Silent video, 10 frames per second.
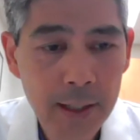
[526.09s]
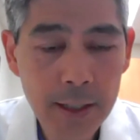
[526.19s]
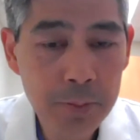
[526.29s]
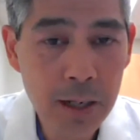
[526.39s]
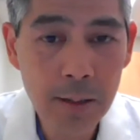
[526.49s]

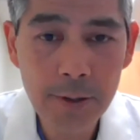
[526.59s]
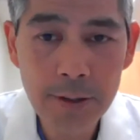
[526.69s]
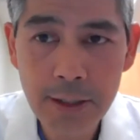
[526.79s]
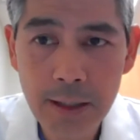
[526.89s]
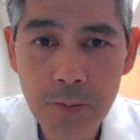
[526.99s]
It's probably the
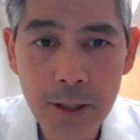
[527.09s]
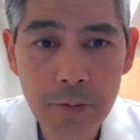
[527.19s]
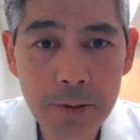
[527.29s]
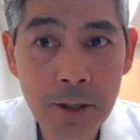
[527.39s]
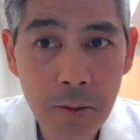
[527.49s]
same way
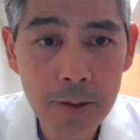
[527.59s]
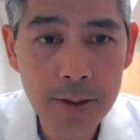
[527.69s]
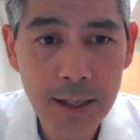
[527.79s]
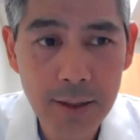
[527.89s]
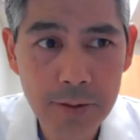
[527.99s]
with
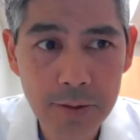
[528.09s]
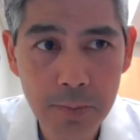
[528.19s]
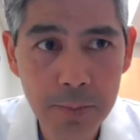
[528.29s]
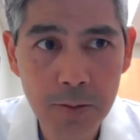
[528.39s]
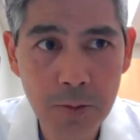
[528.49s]
colon cancer.
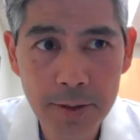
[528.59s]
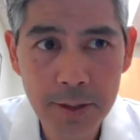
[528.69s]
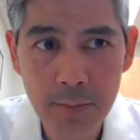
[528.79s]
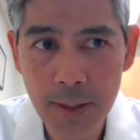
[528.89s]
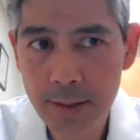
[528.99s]
Nobody
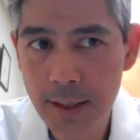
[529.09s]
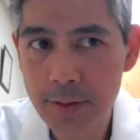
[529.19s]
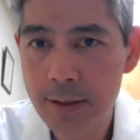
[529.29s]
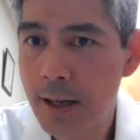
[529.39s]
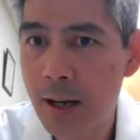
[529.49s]
wants to make
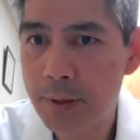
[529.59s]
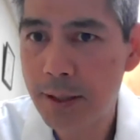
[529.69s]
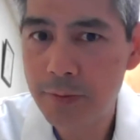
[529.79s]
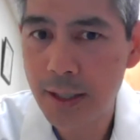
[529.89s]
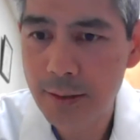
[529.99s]
that the
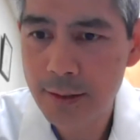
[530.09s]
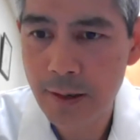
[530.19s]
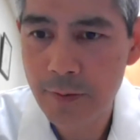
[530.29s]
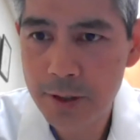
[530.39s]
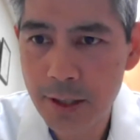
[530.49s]
topic of daily
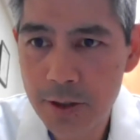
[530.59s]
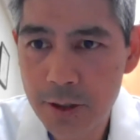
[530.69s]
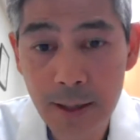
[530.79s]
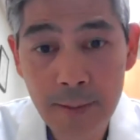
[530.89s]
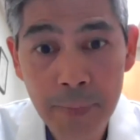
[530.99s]

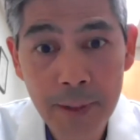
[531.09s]
conversation.